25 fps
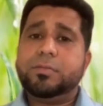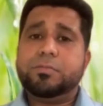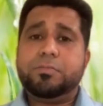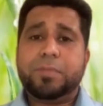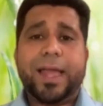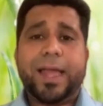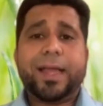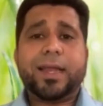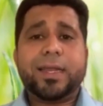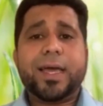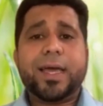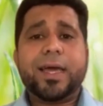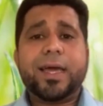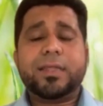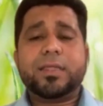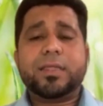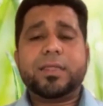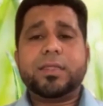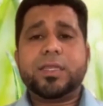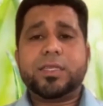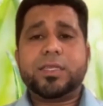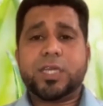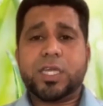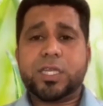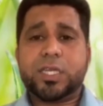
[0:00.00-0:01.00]
McNair,
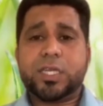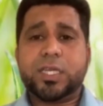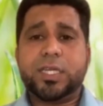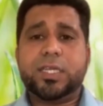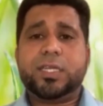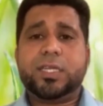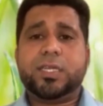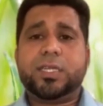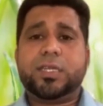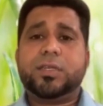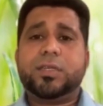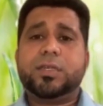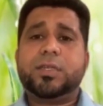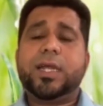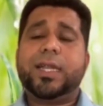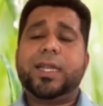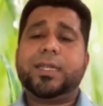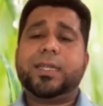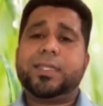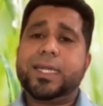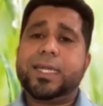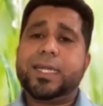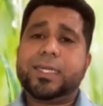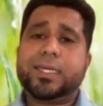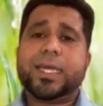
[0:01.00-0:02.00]
the justice at
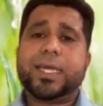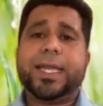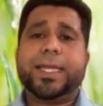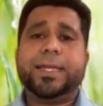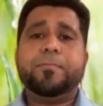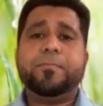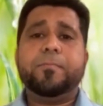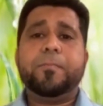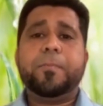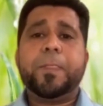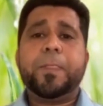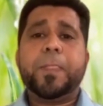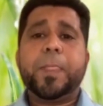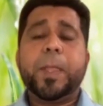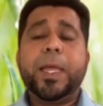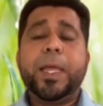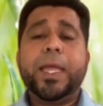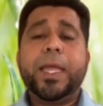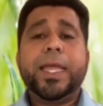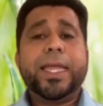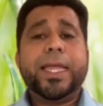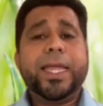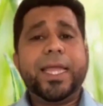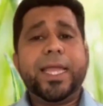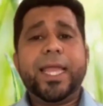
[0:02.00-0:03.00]
that time,
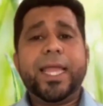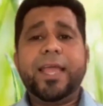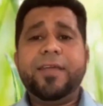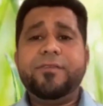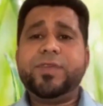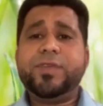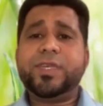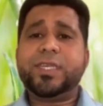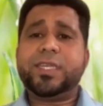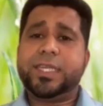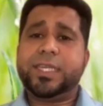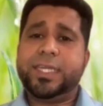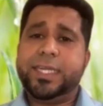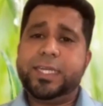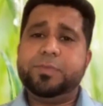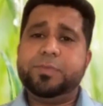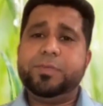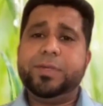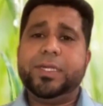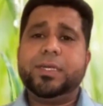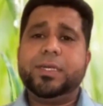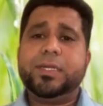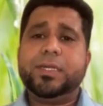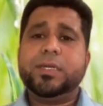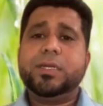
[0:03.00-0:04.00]
he gave the
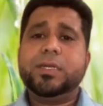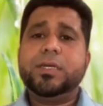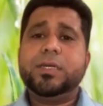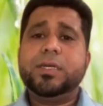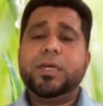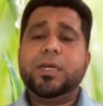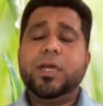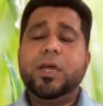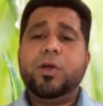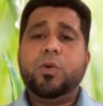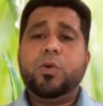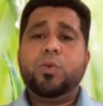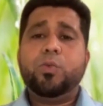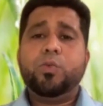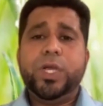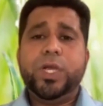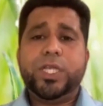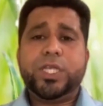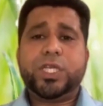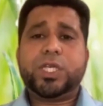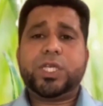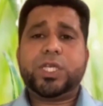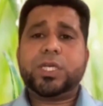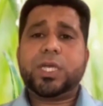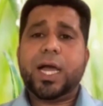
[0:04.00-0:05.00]
statement
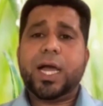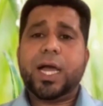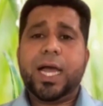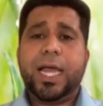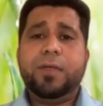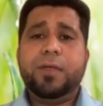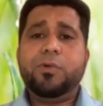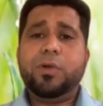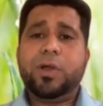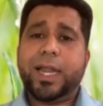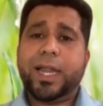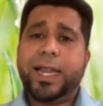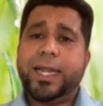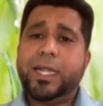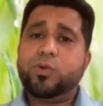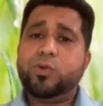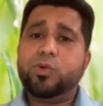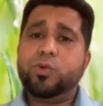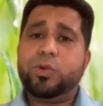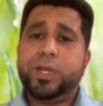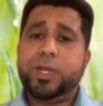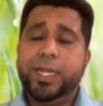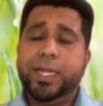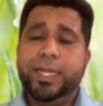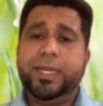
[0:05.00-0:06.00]
which I will try to
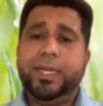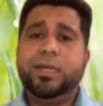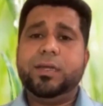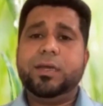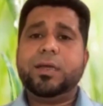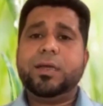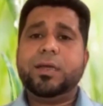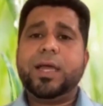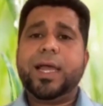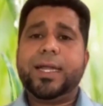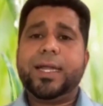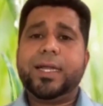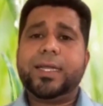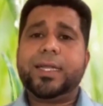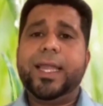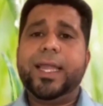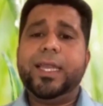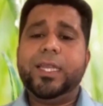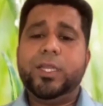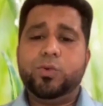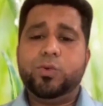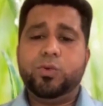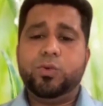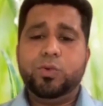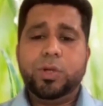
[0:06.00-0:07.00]
read and tell
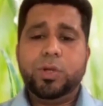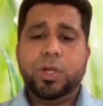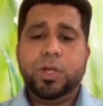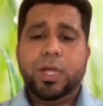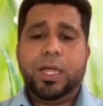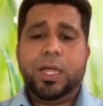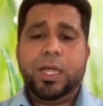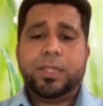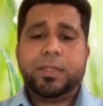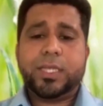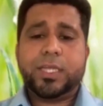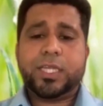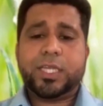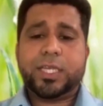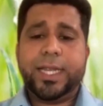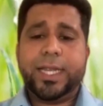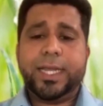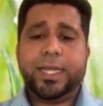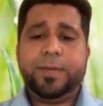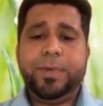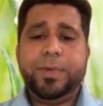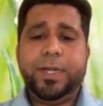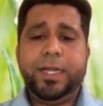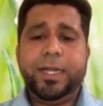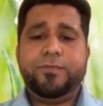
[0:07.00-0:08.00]
you. The
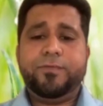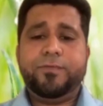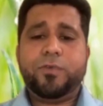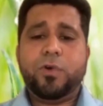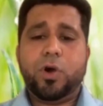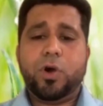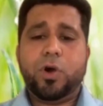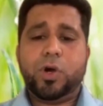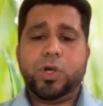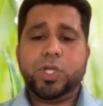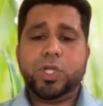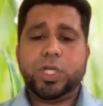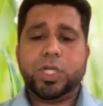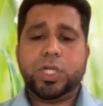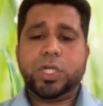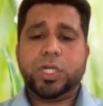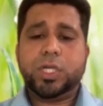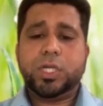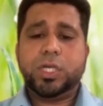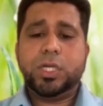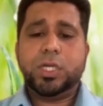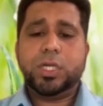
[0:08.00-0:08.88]
statement was,